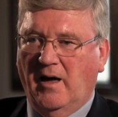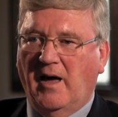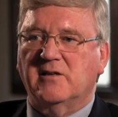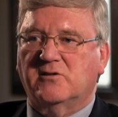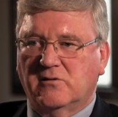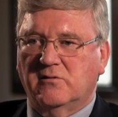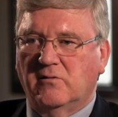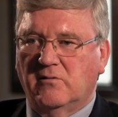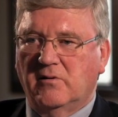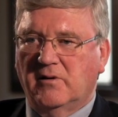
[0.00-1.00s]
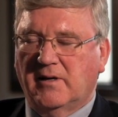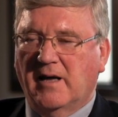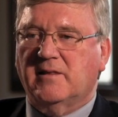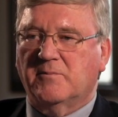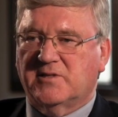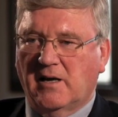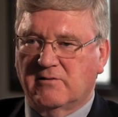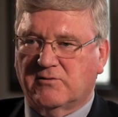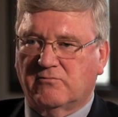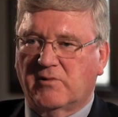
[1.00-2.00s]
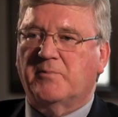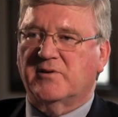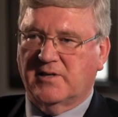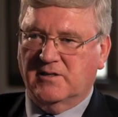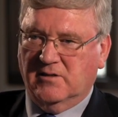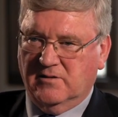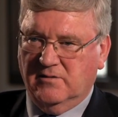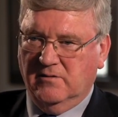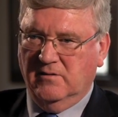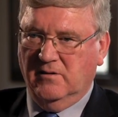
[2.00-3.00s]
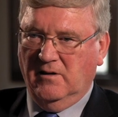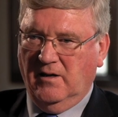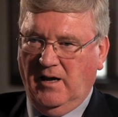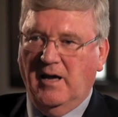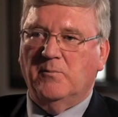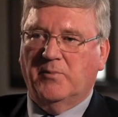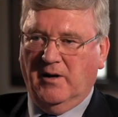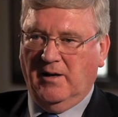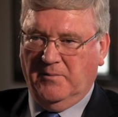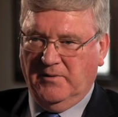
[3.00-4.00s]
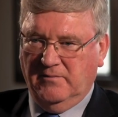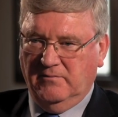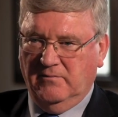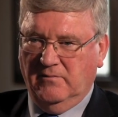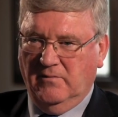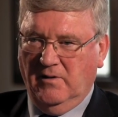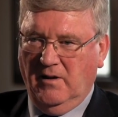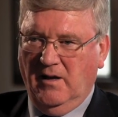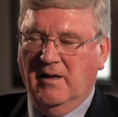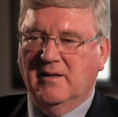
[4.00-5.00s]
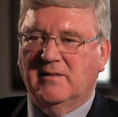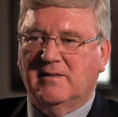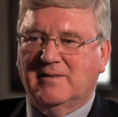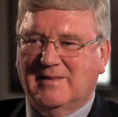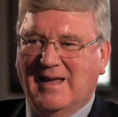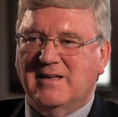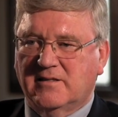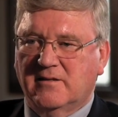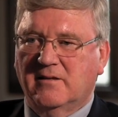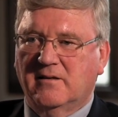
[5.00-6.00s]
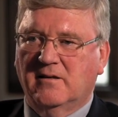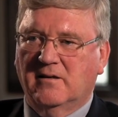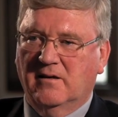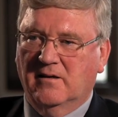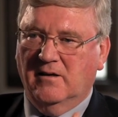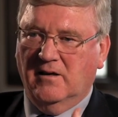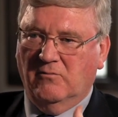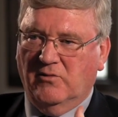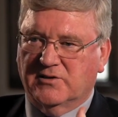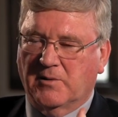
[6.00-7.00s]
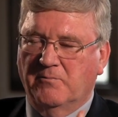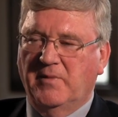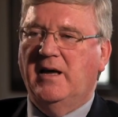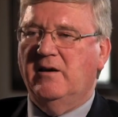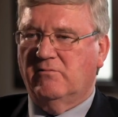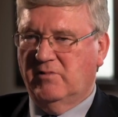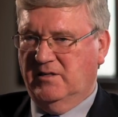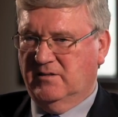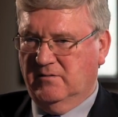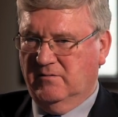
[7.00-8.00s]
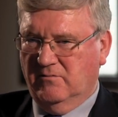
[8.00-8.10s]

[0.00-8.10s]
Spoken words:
and to get themselves represented in PIAB. That was the main reason